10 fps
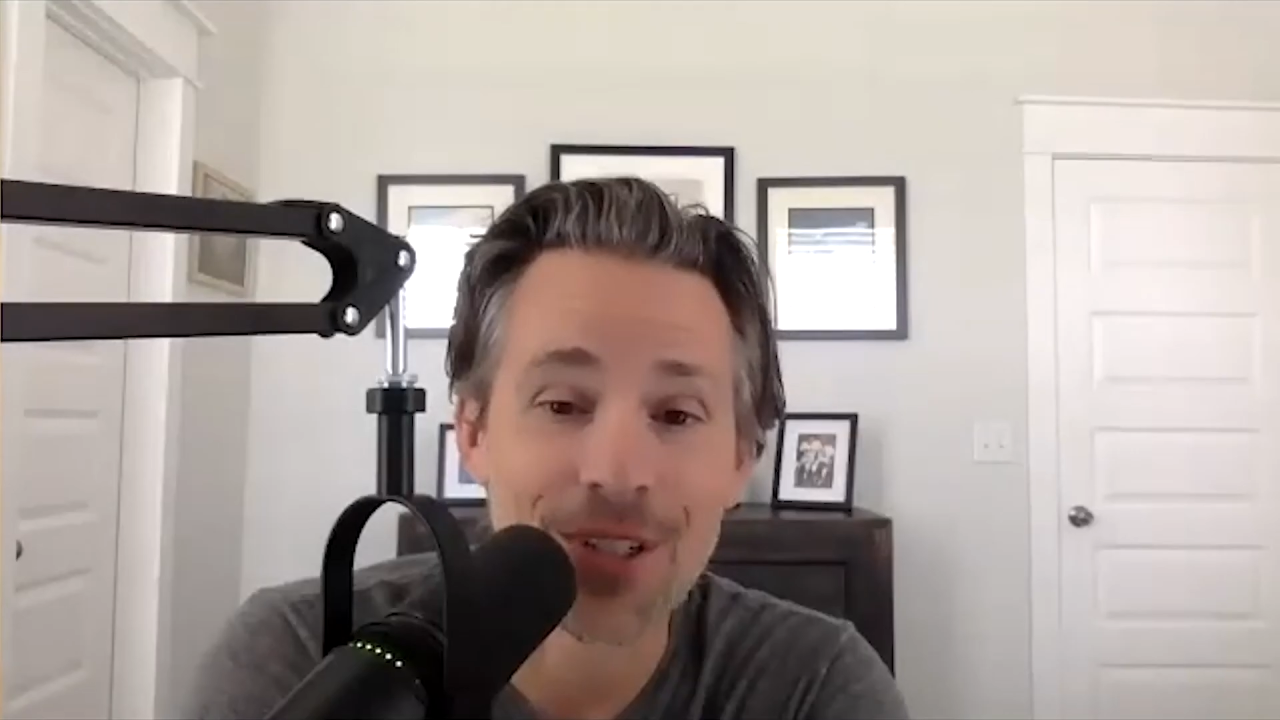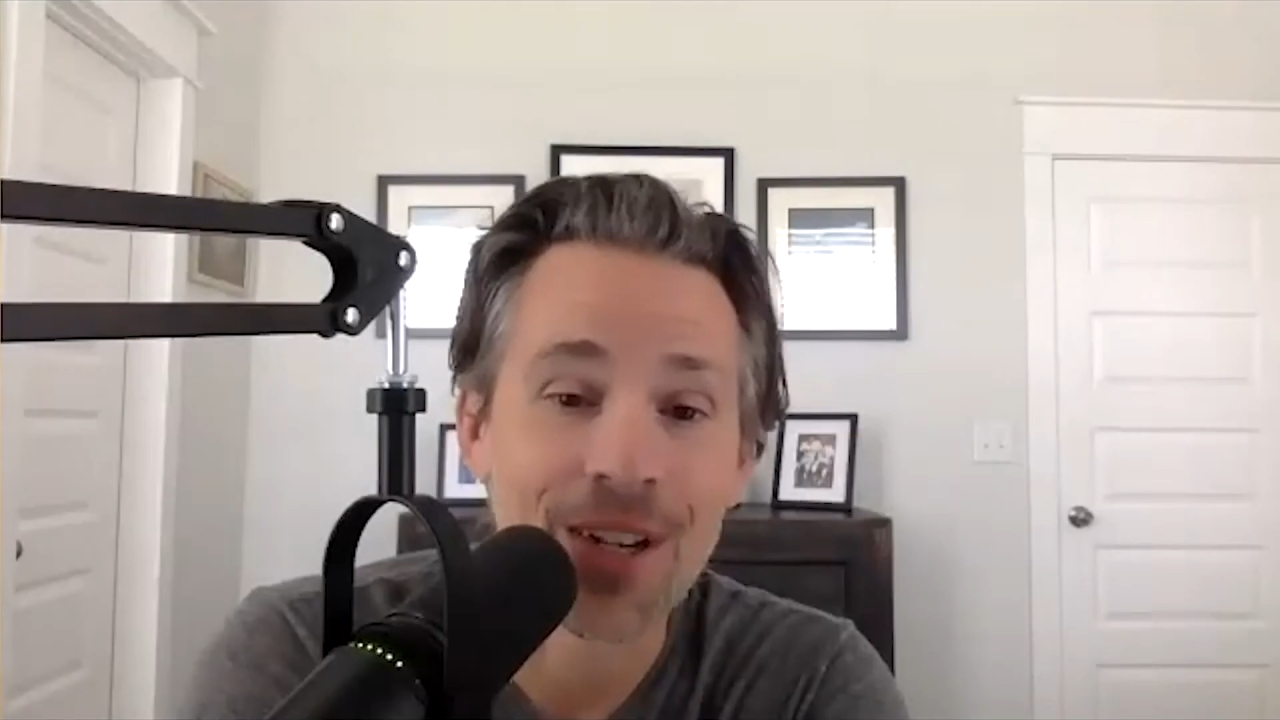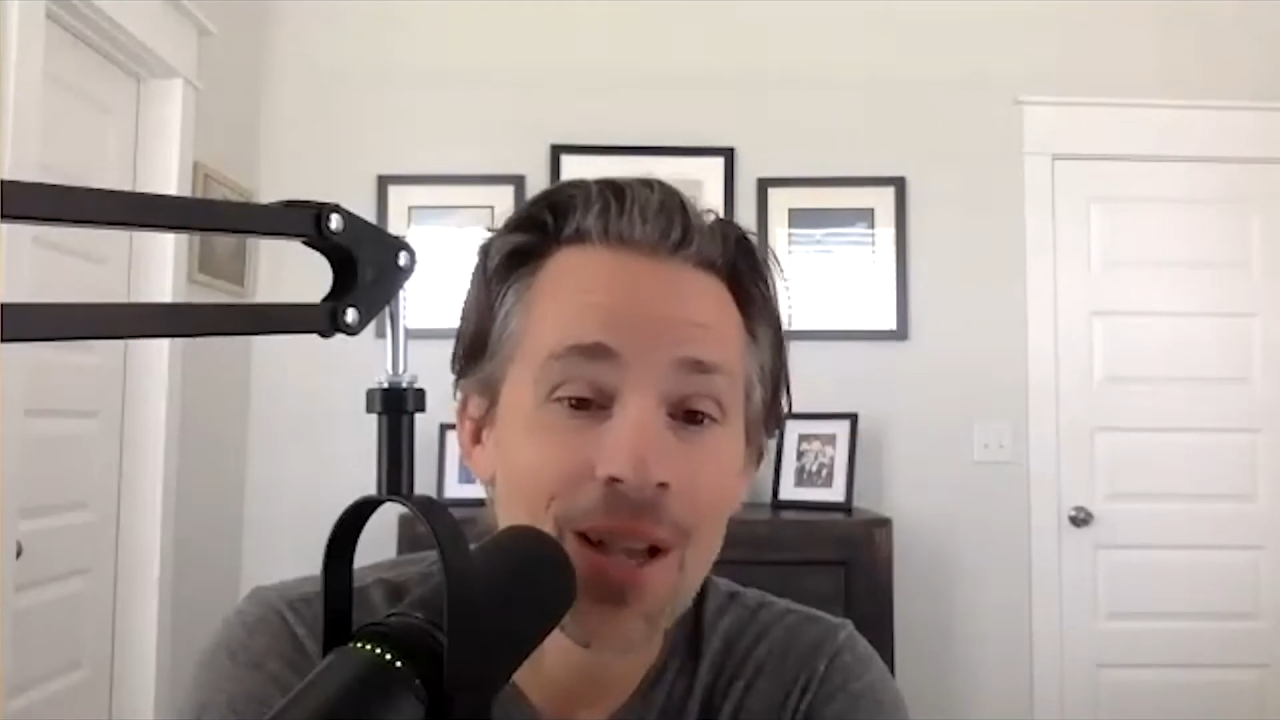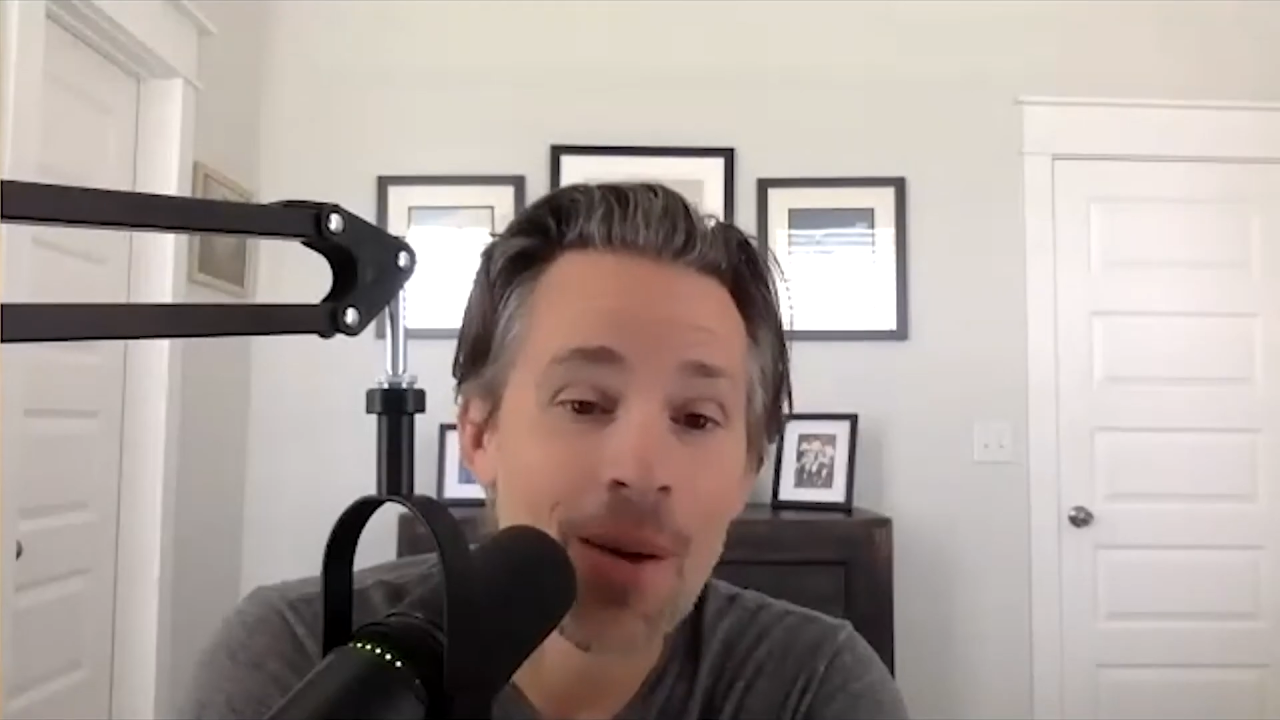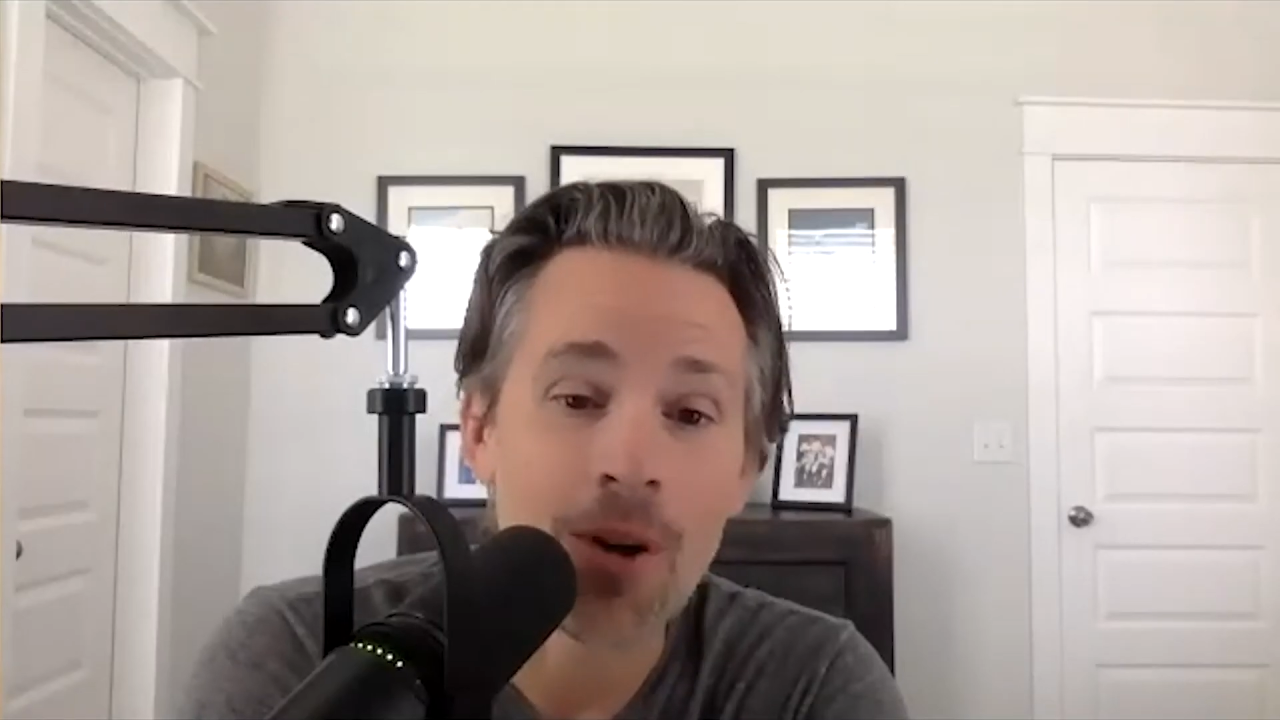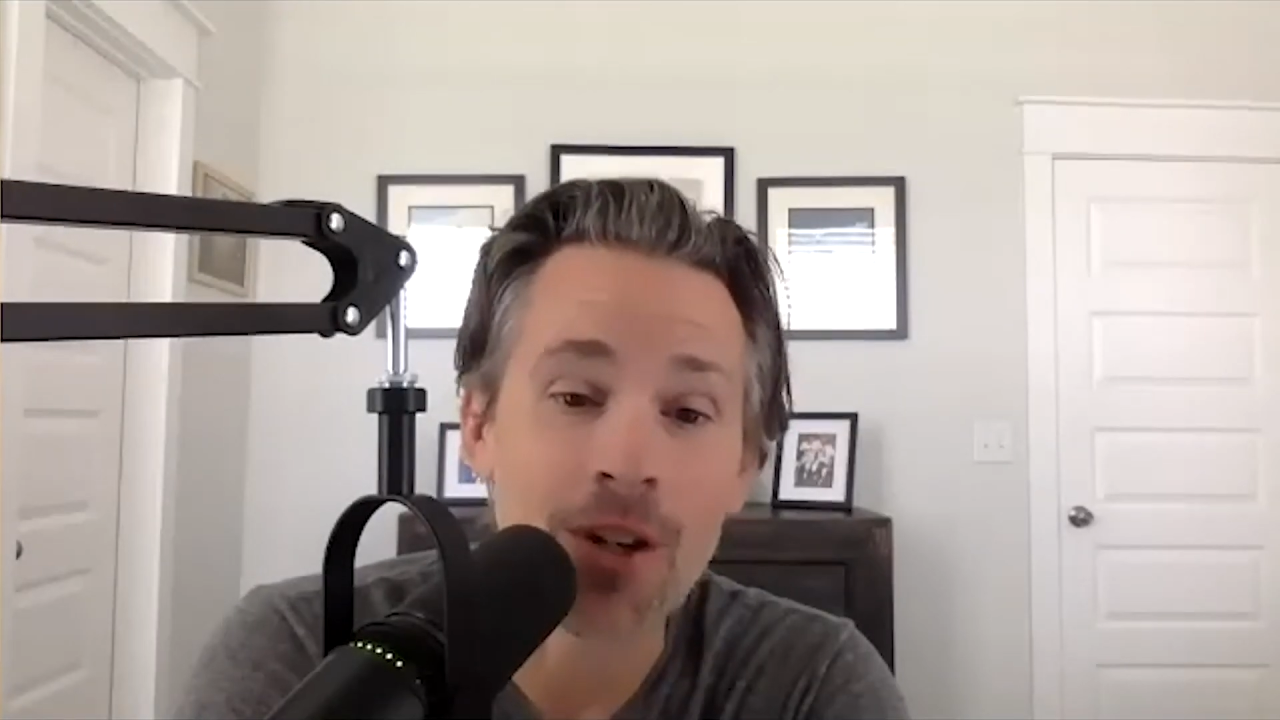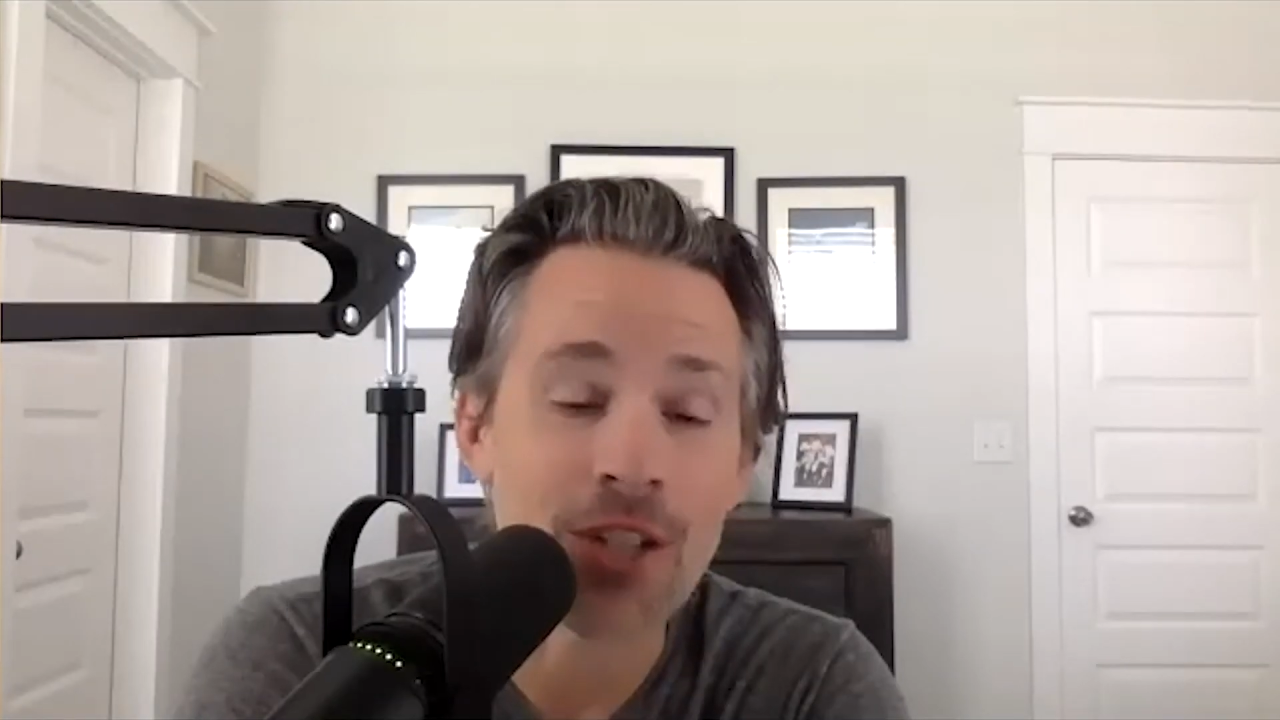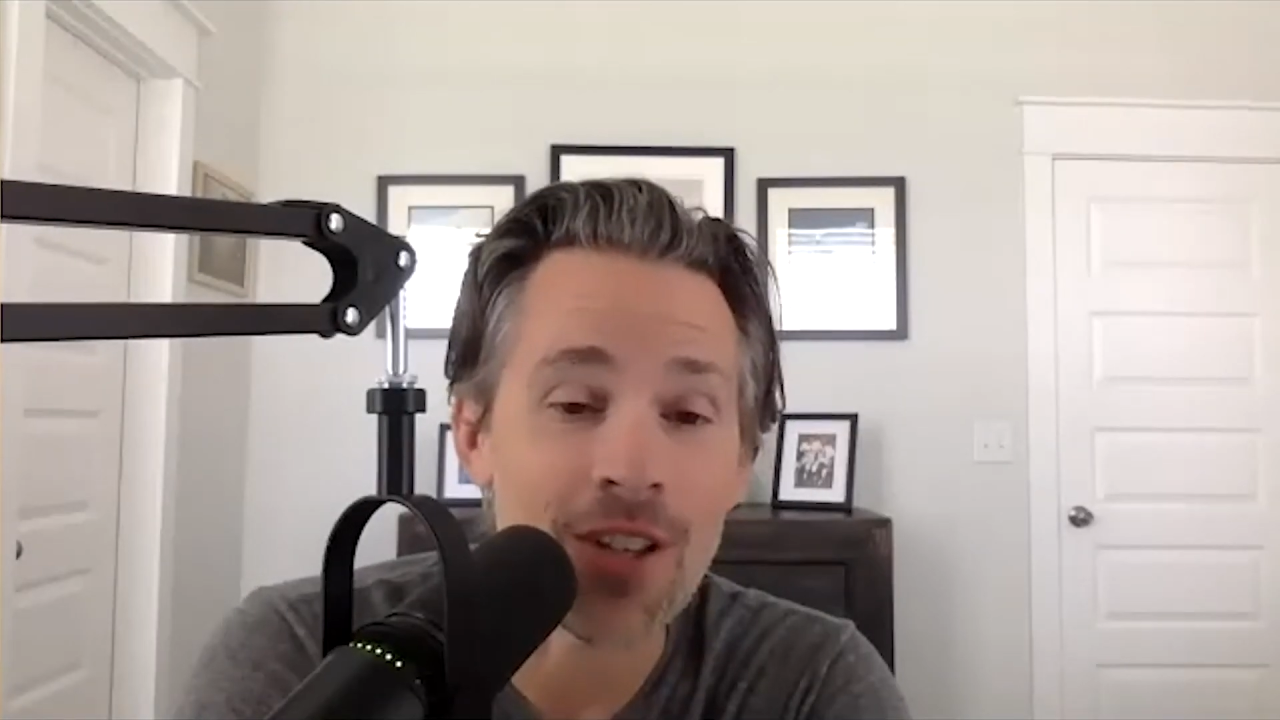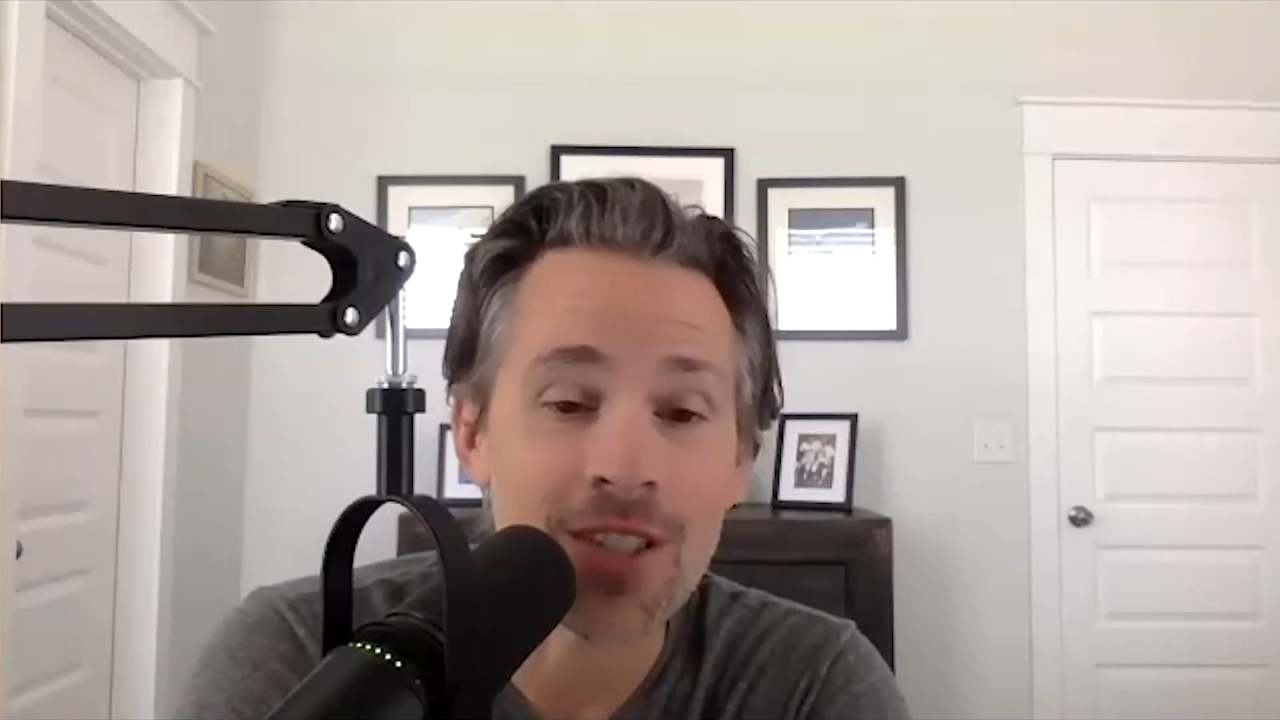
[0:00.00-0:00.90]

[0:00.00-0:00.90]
good. Boy, Jerry,